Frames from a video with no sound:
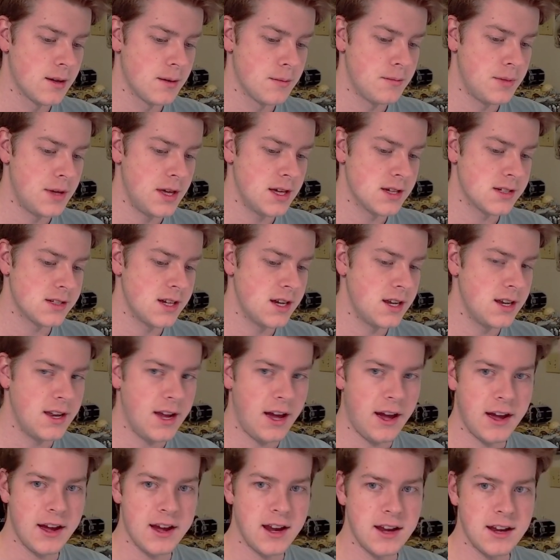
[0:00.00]
PSA
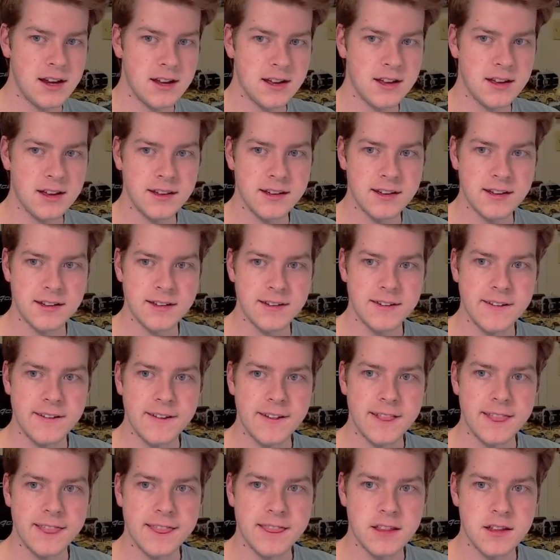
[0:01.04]
9
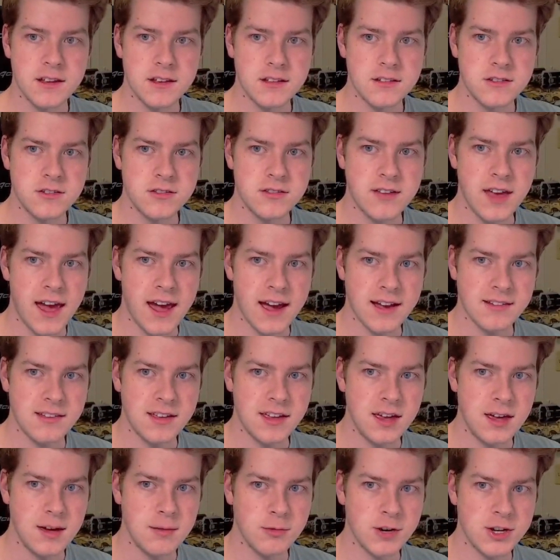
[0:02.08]
Tag
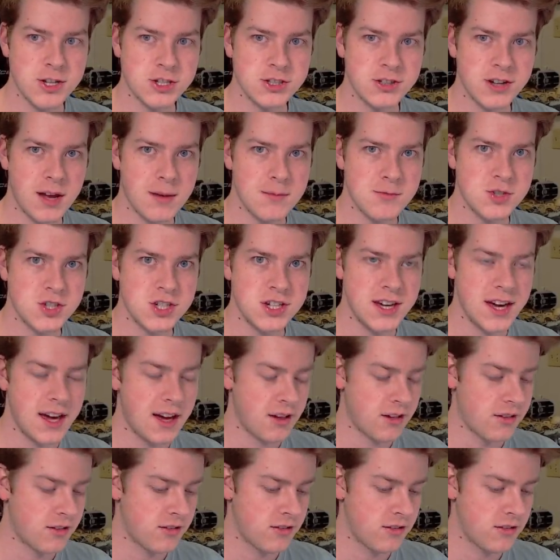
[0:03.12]
Team Reshiram
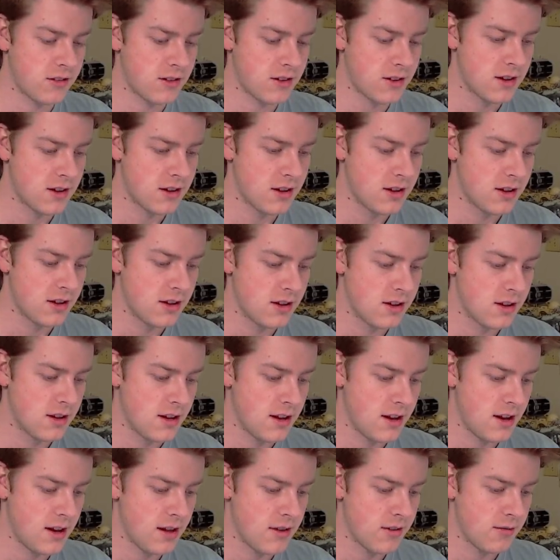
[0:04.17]

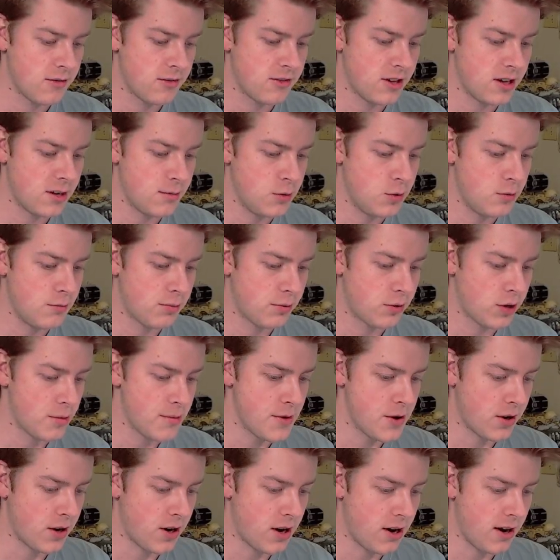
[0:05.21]
GX Sun and Moon promo
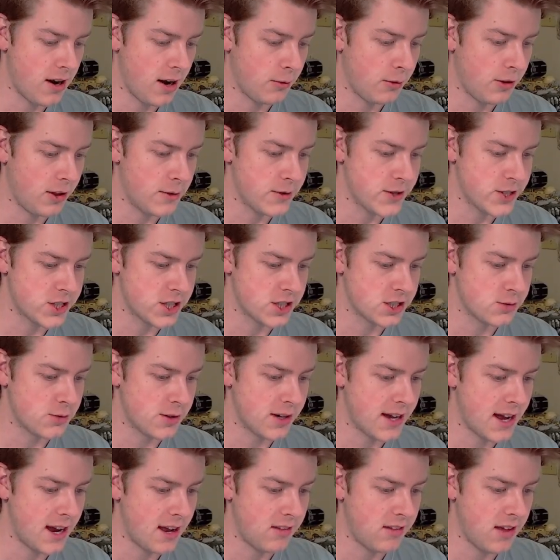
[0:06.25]
card. I really wish this would have
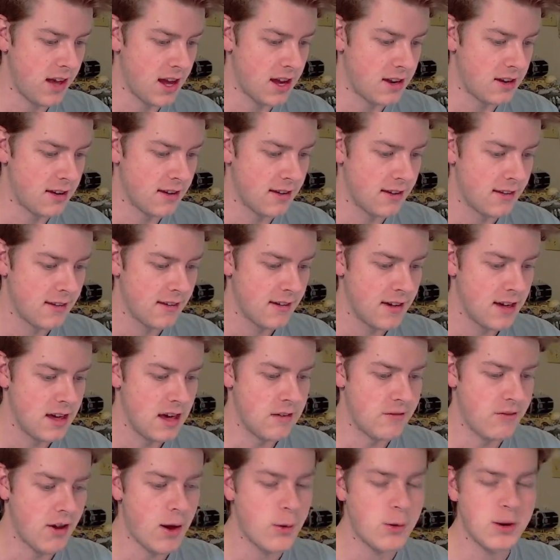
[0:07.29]
got a 10. If
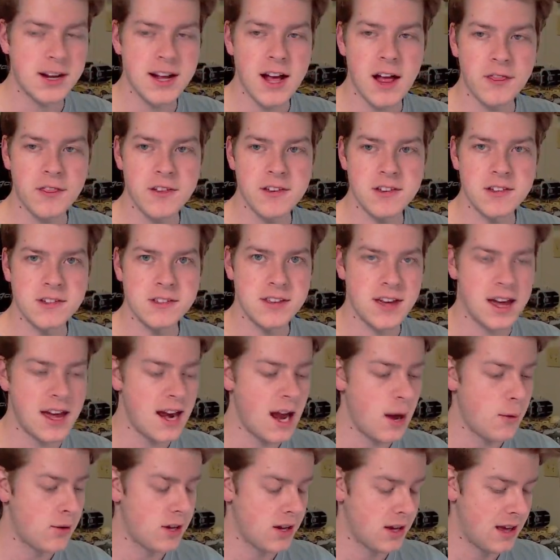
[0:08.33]
I would have got this a 10, I
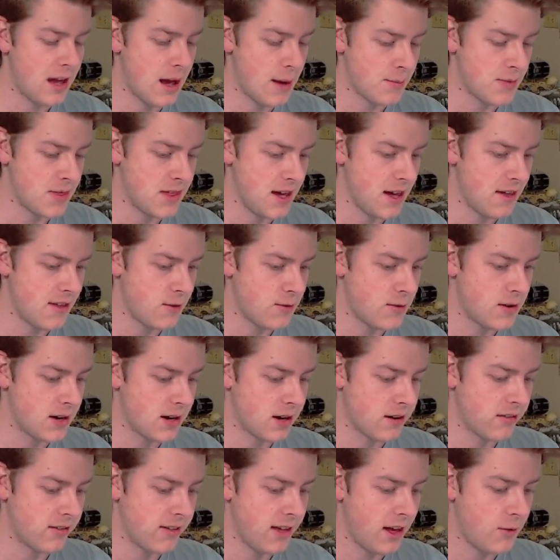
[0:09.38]
would have kept the other one
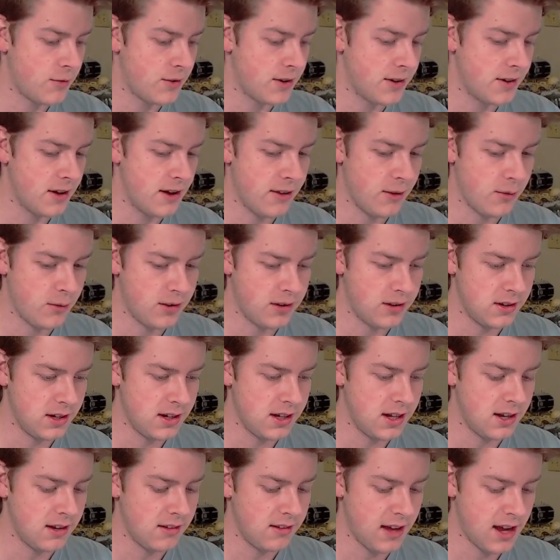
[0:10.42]
because that other one did get
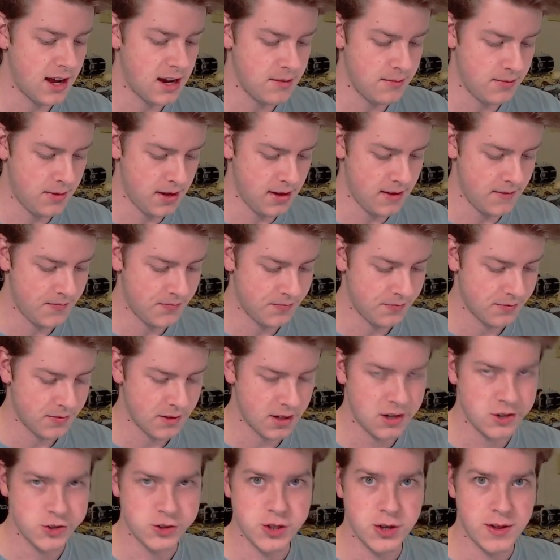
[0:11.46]
a 10, but I'll
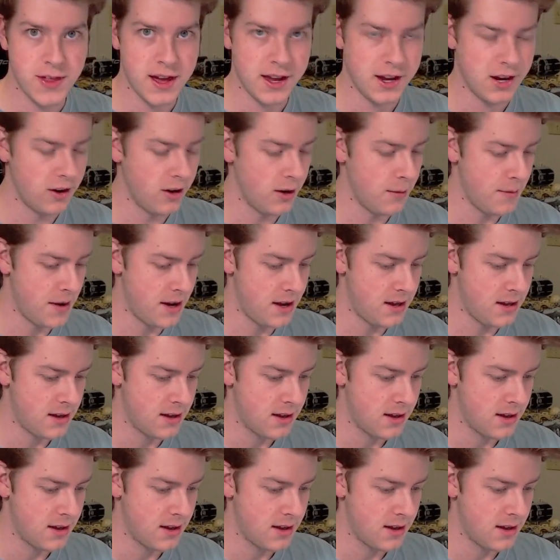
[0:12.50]
show that here in a minute.